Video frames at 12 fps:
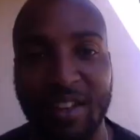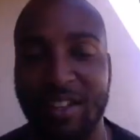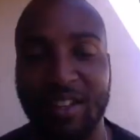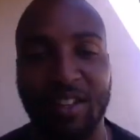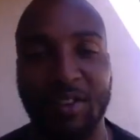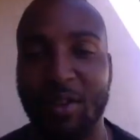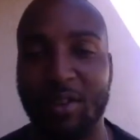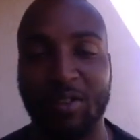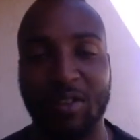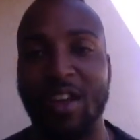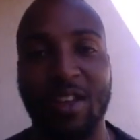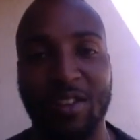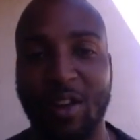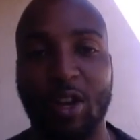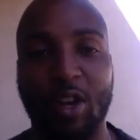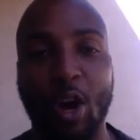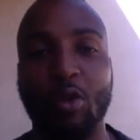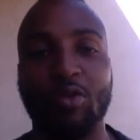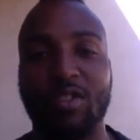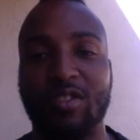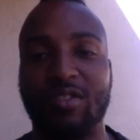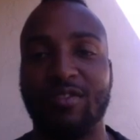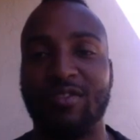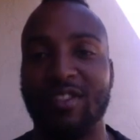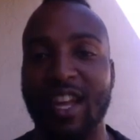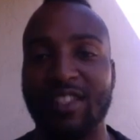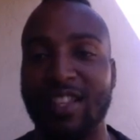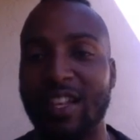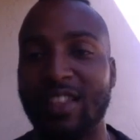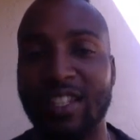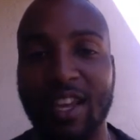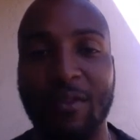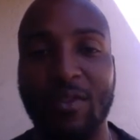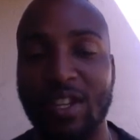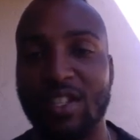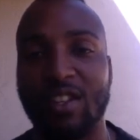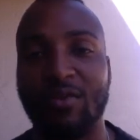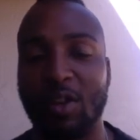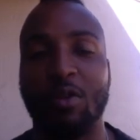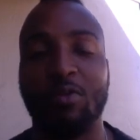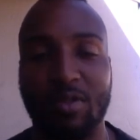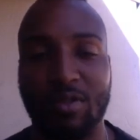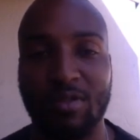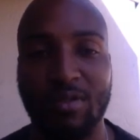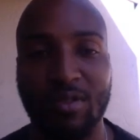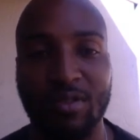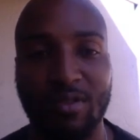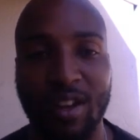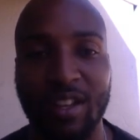And a coach, that's not the definition of a coach. Right?